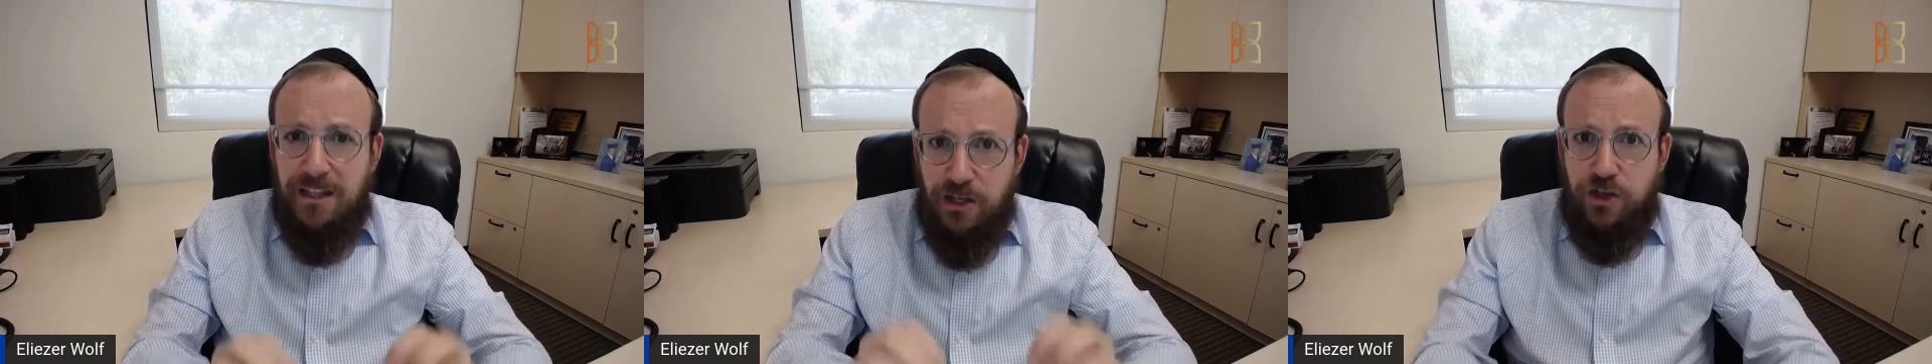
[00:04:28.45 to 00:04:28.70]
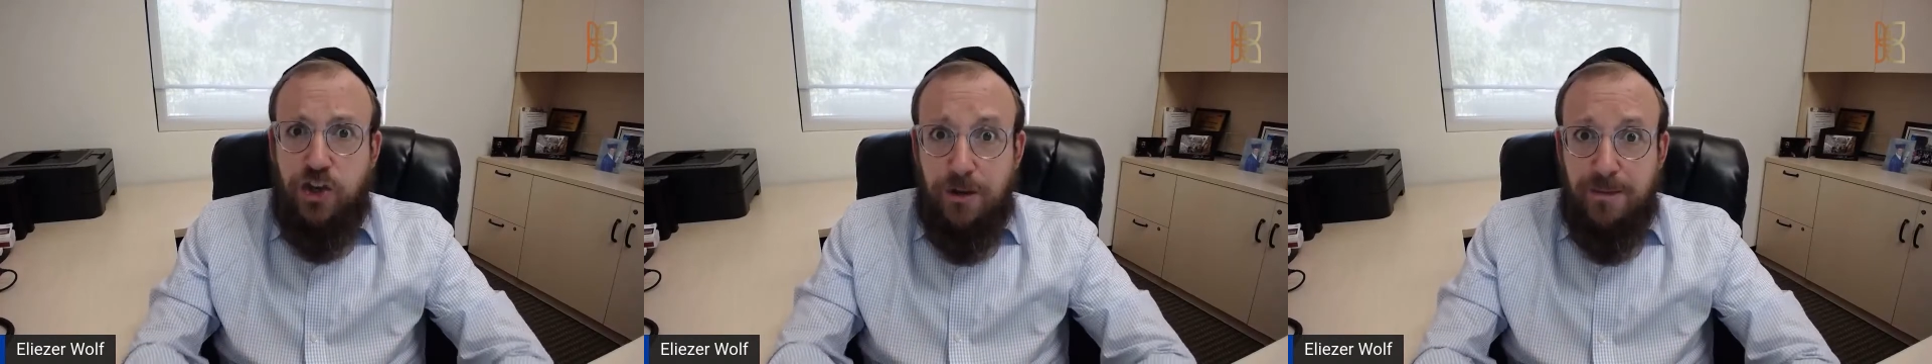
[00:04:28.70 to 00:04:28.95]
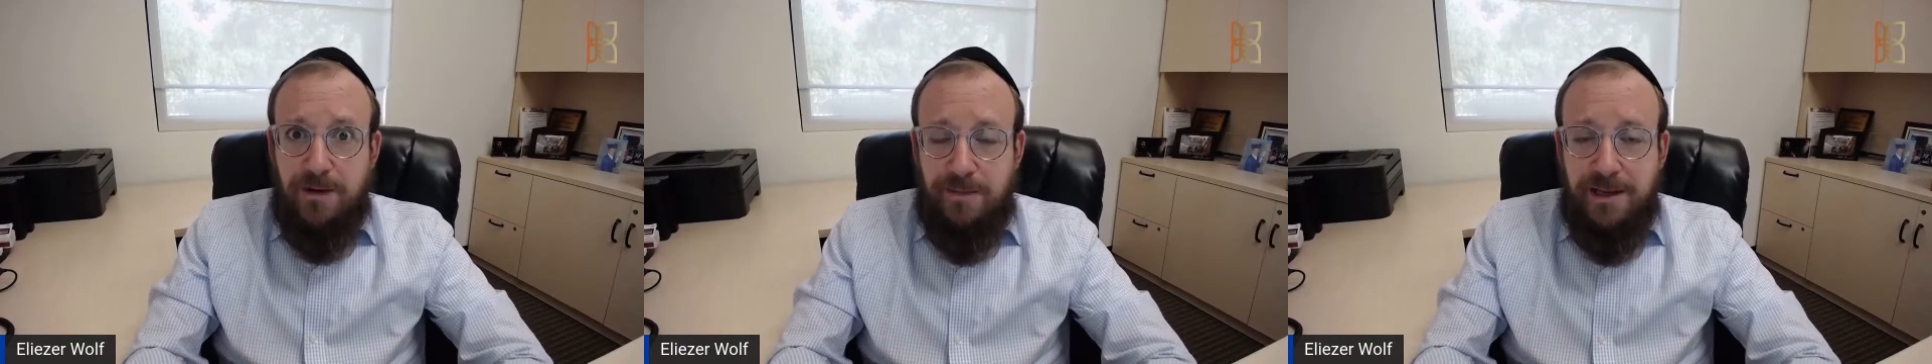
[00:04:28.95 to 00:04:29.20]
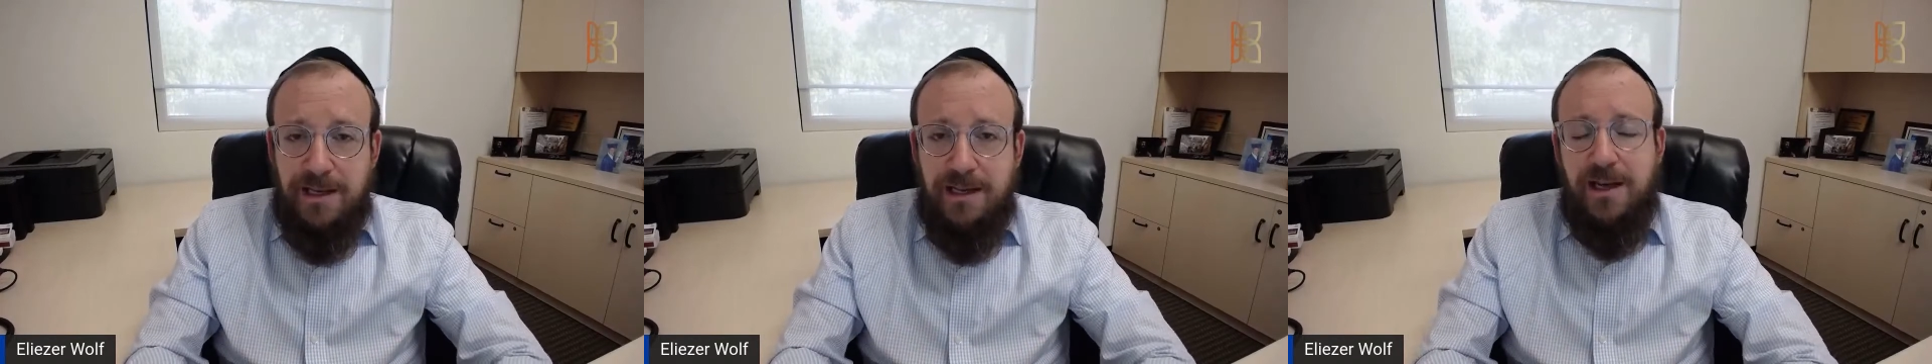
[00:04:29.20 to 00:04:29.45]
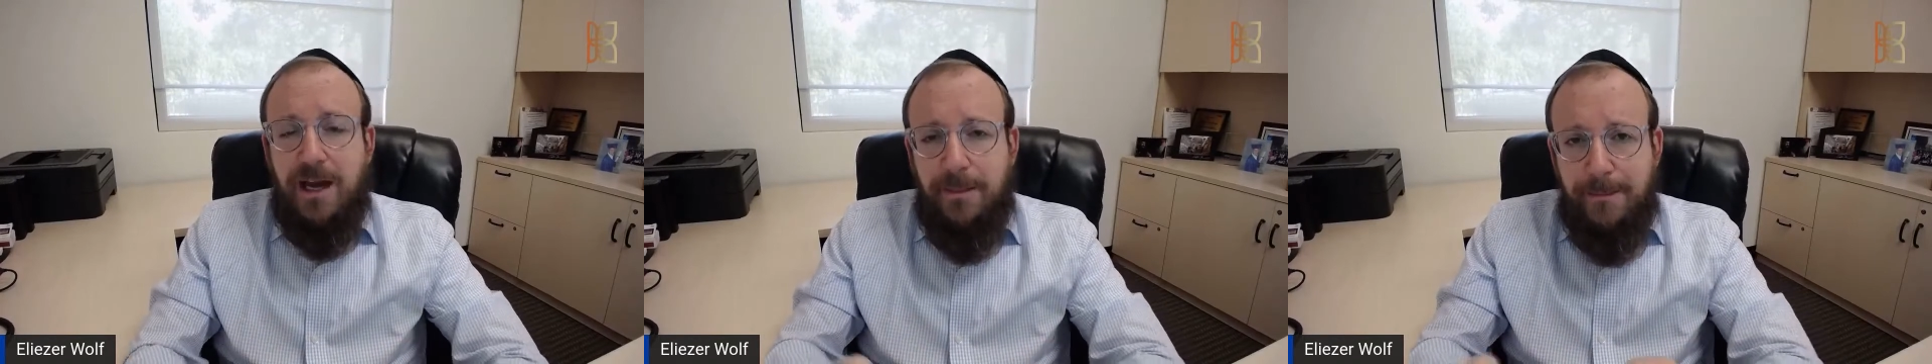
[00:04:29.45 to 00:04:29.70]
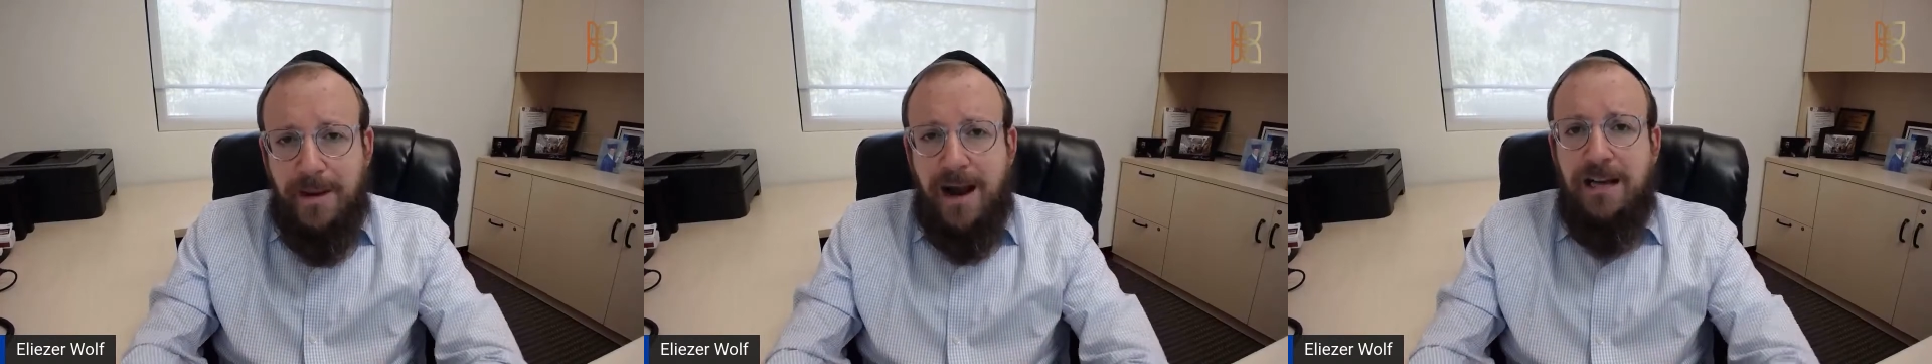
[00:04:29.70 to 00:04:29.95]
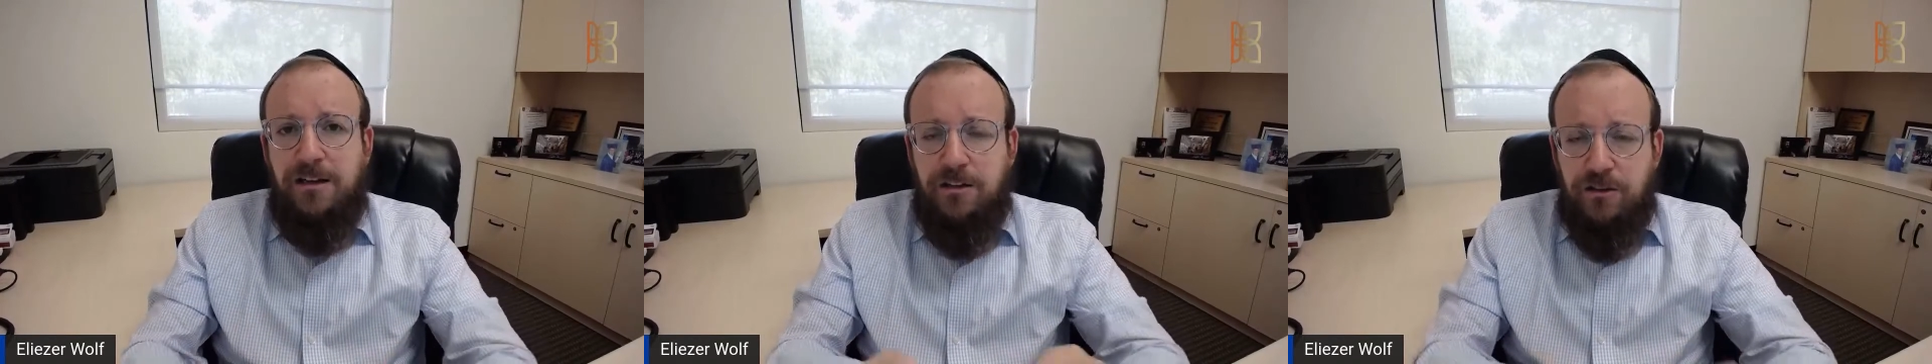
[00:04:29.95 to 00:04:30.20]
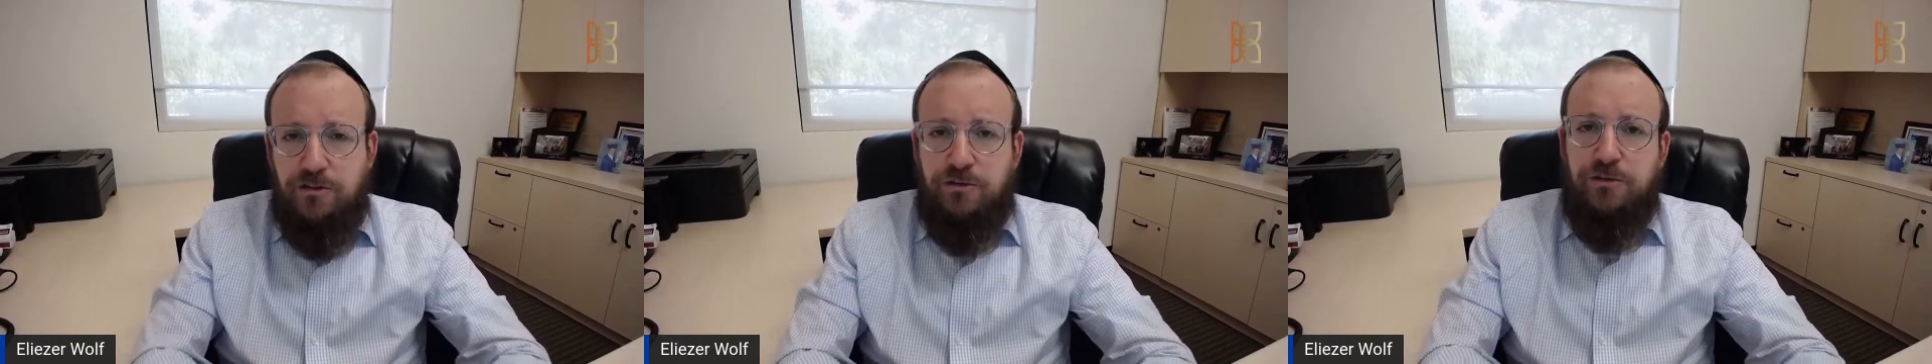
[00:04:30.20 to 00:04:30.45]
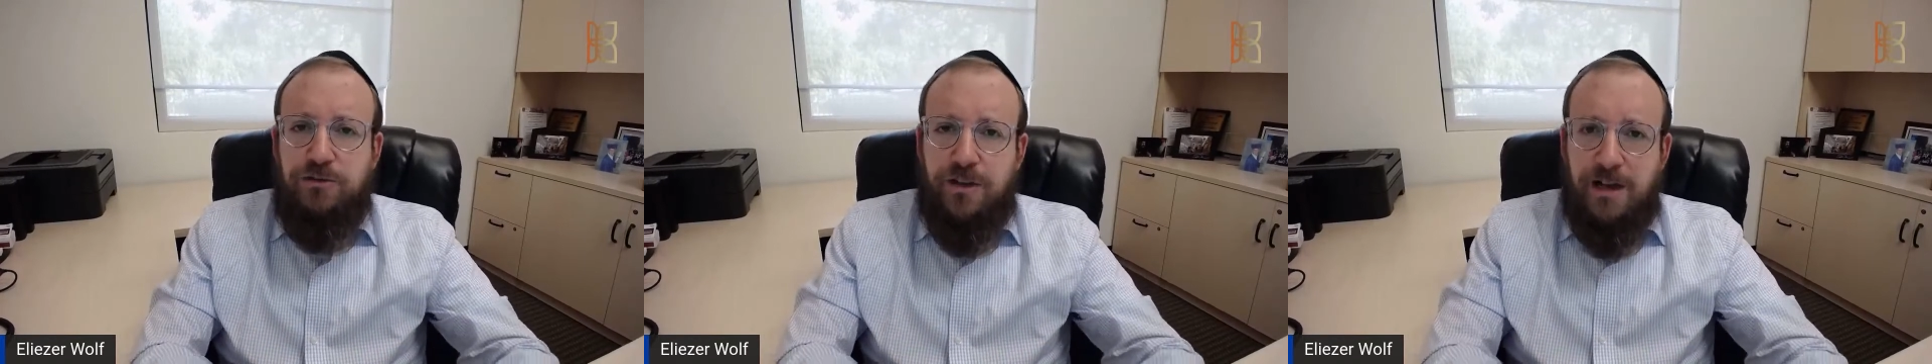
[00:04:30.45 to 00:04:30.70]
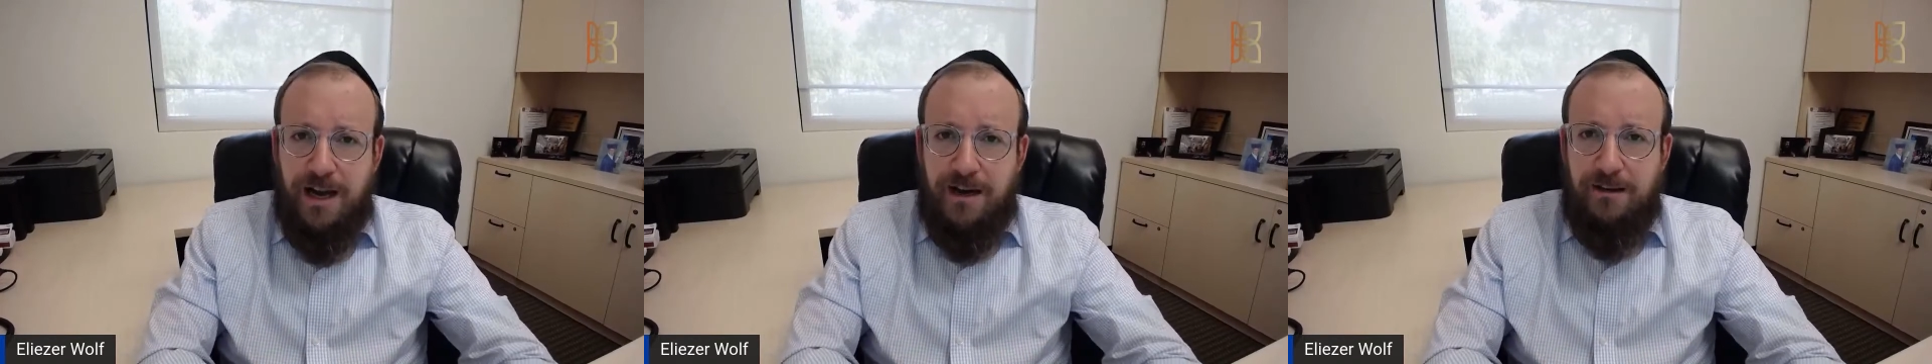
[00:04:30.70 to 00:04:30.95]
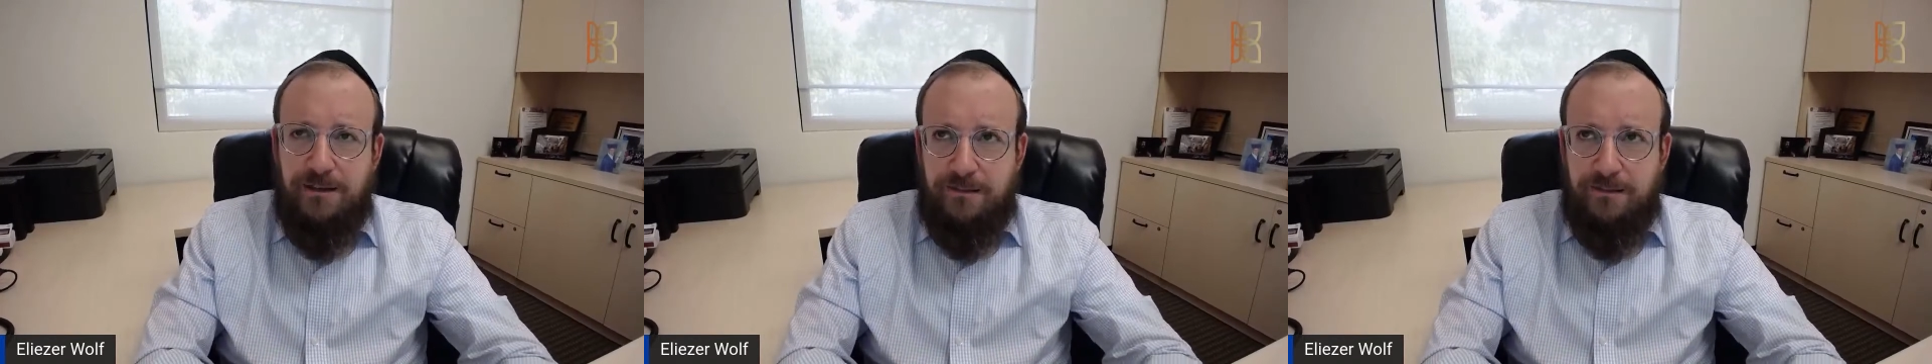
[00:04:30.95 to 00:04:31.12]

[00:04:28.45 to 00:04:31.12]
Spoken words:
the human being, mind controls the heart.